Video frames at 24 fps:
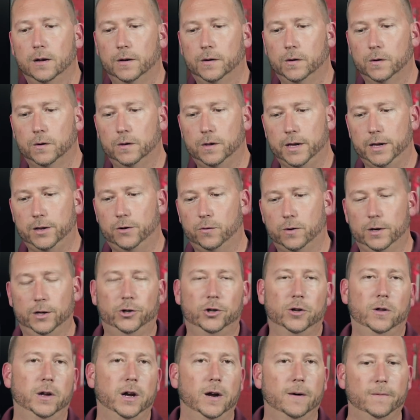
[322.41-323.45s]
So the
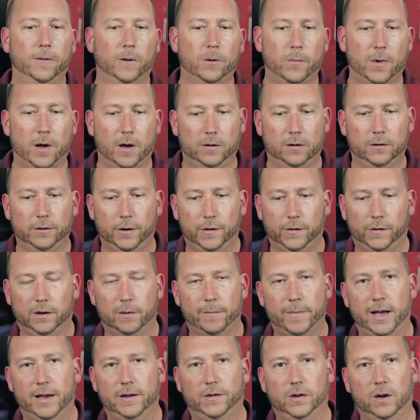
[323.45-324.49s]
traditional airflow model using a
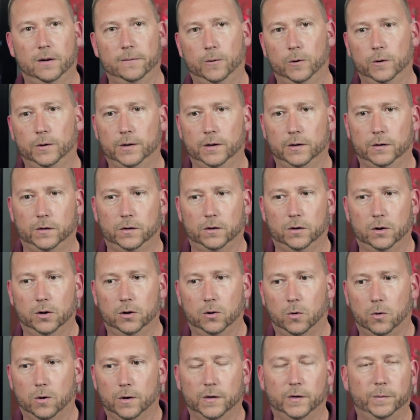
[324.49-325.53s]
mass airflow
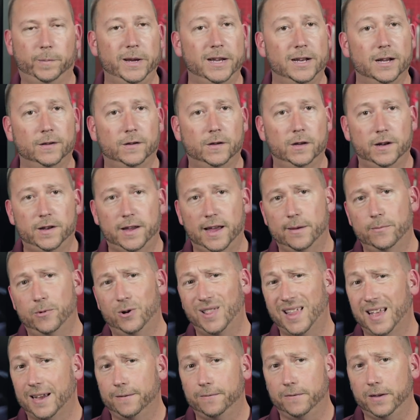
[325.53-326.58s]
sensor or a speed density
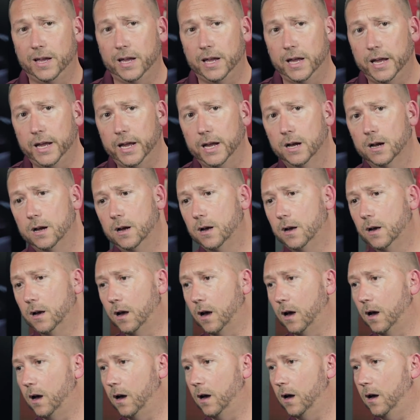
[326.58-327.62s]
table like VE,
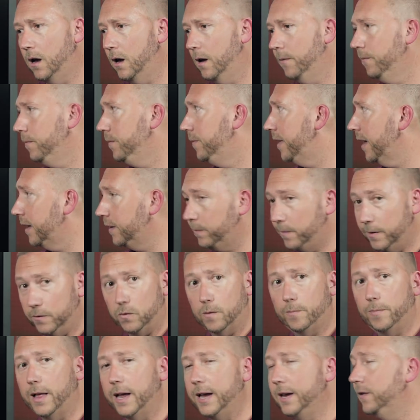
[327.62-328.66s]
um, that's been
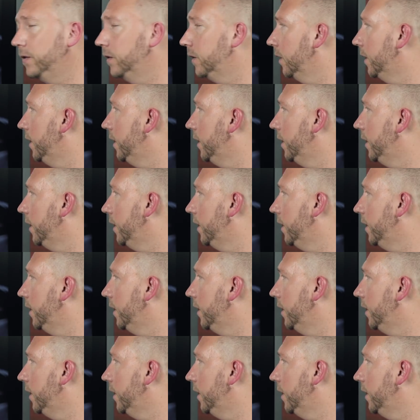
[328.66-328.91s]
replaced.